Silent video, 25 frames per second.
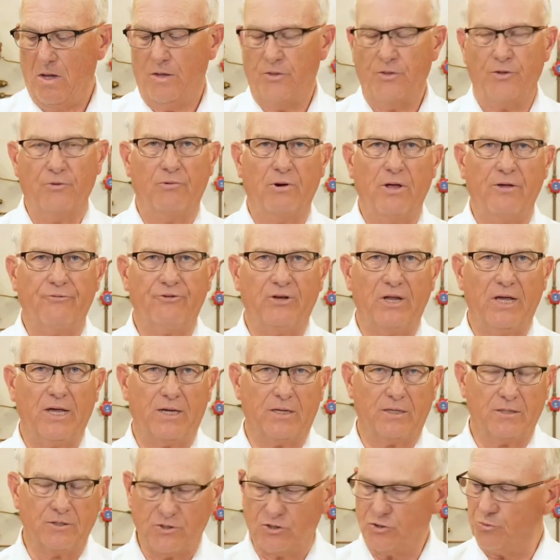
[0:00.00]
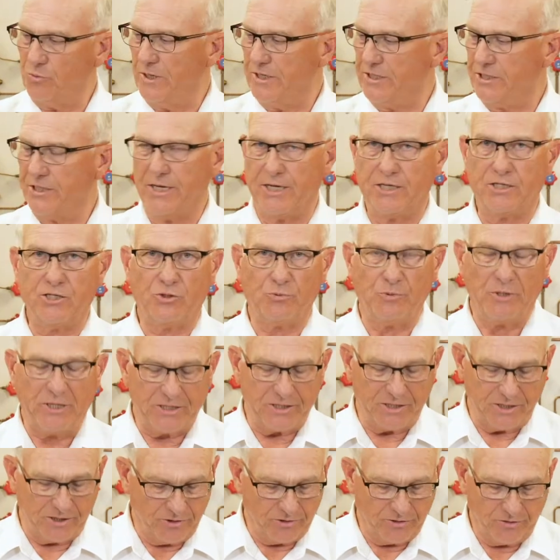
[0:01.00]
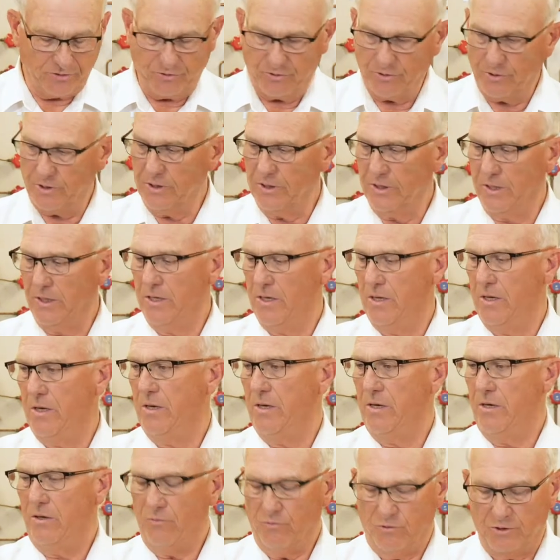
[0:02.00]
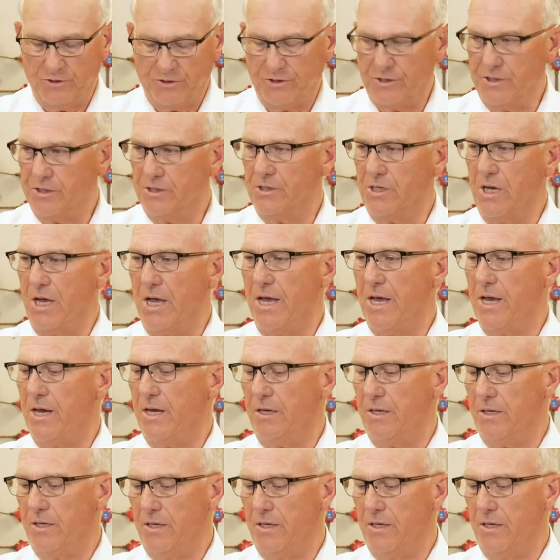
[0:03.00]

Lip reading: The Reftekk Swage Swedging tool was designed